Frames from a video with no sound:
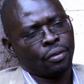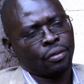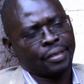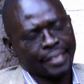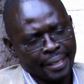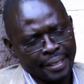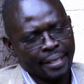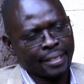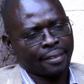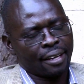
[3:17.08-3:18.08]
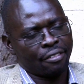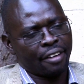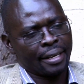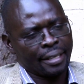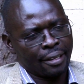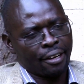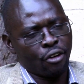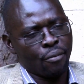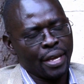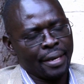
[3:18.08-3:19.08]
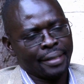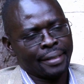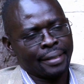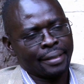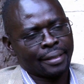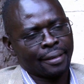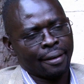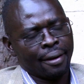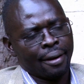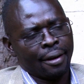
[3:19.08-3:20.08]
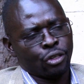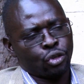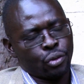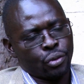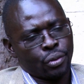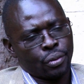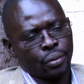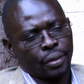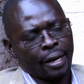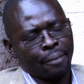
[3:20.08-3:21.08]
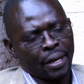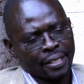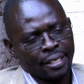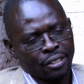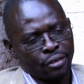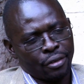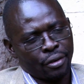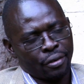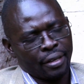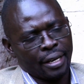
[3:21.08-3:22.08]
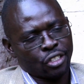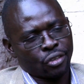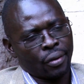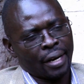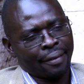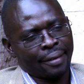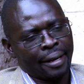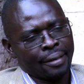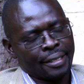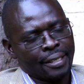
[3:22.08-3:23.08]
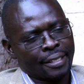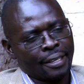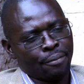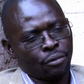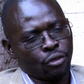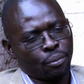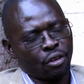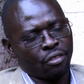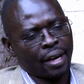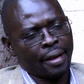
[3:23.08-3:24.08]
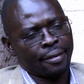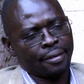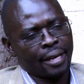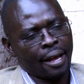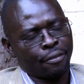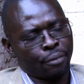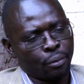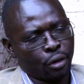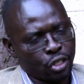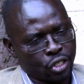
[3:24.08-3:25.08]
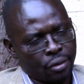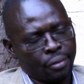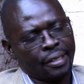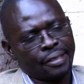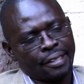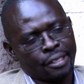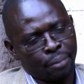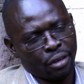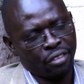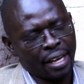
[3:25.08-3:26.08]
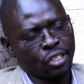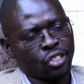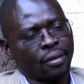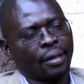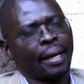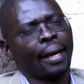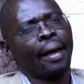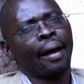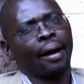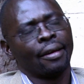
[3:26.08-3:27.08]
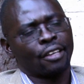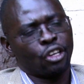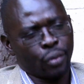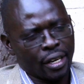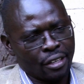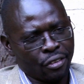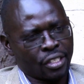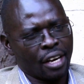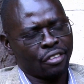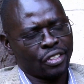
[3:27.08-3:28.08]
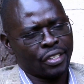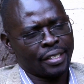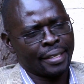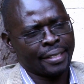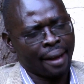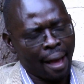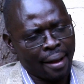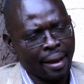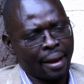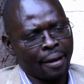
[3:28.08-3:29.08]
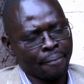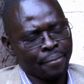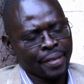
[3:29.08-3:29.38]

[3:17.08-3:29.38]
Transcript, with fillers: diseases that are affecting the communities, to the capacity of the national healthcare system to provide health promotion, disease prevention, and curative services is lacking.